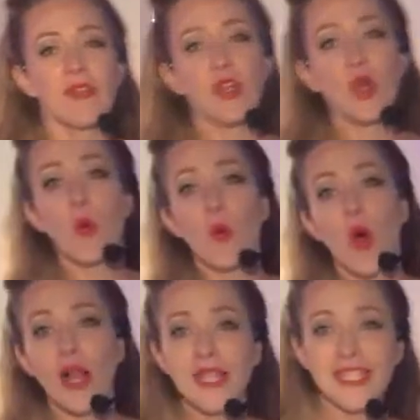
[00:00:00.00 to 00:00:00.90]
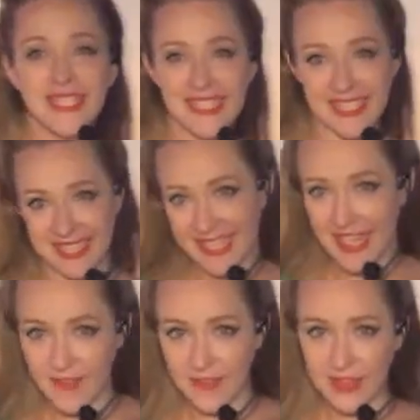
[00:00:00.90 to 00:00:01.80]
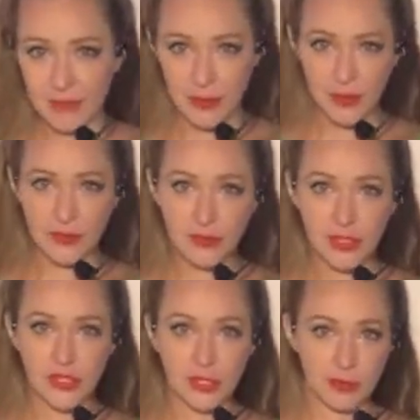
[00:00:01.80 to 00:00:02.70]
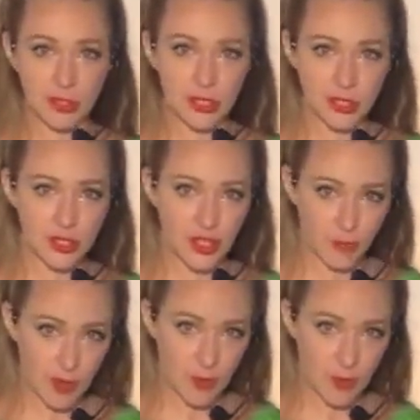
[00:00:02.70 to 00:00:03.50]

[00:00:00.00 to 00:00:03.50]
the quality of this beautiful Egyptian shimmy